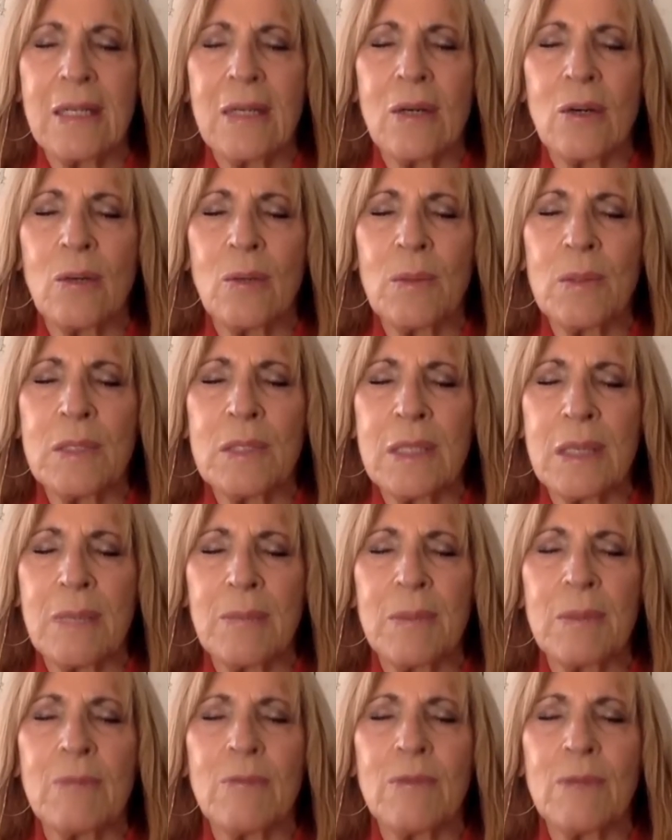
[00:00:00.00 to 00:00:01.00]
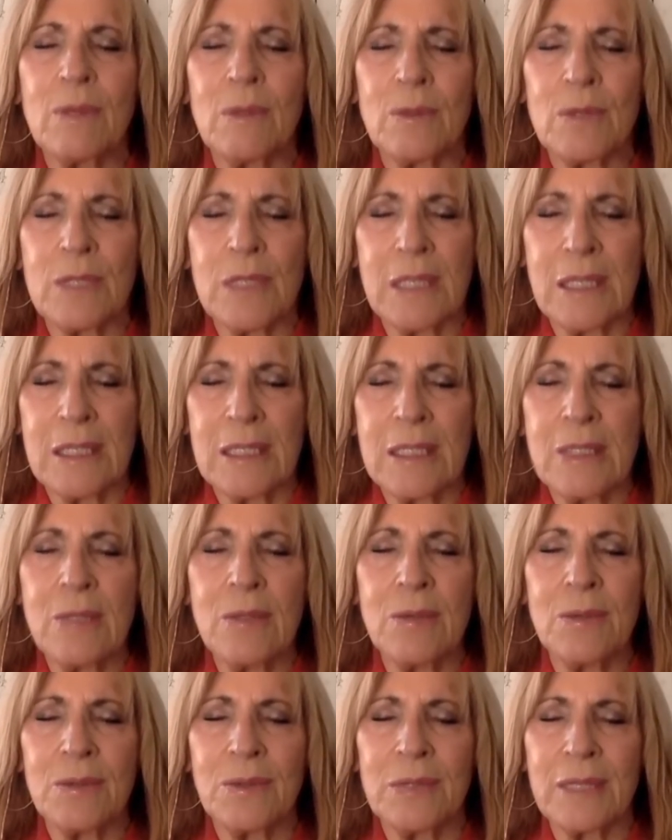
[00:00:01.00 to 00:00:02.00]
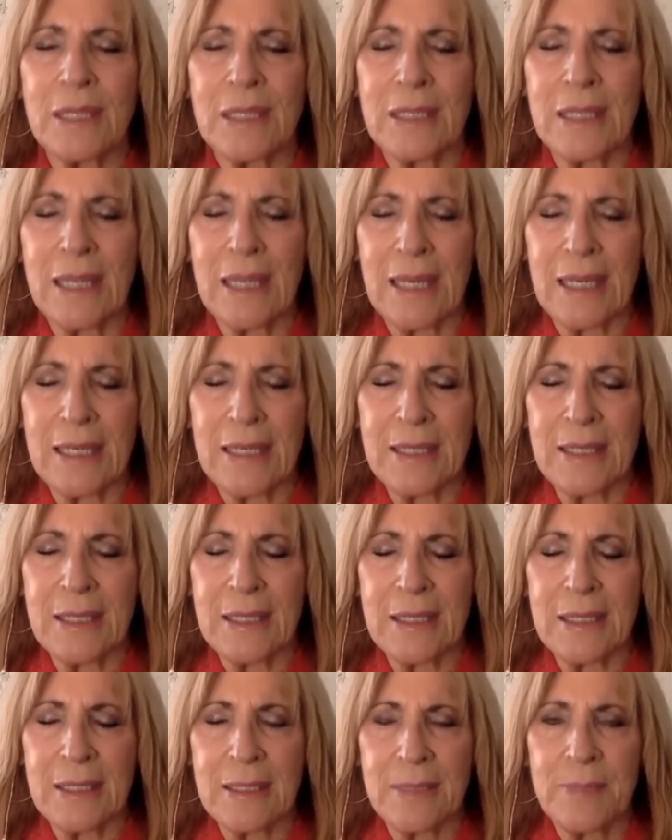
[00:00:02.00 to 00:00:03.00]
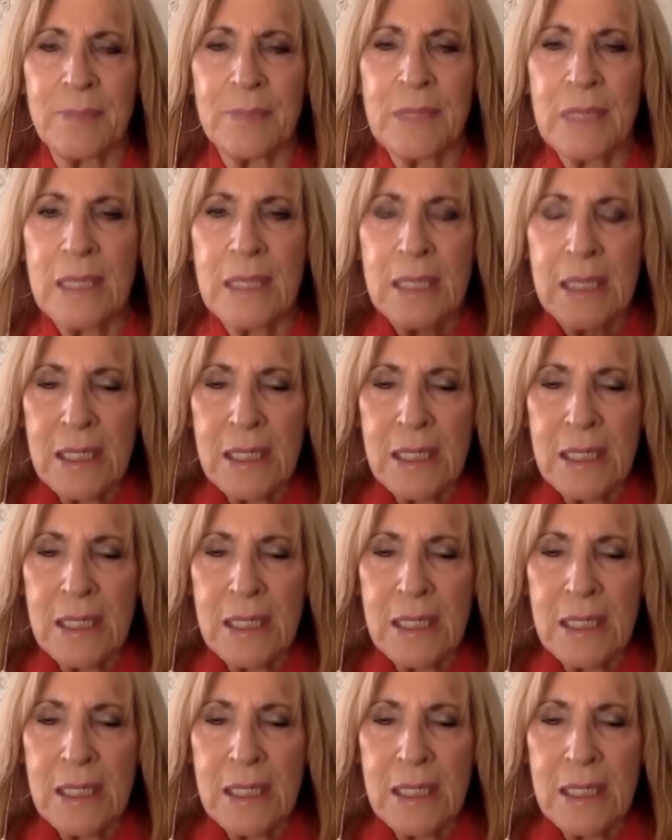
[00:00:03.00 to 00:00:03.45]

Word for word: it opens up and flows in and through and as us.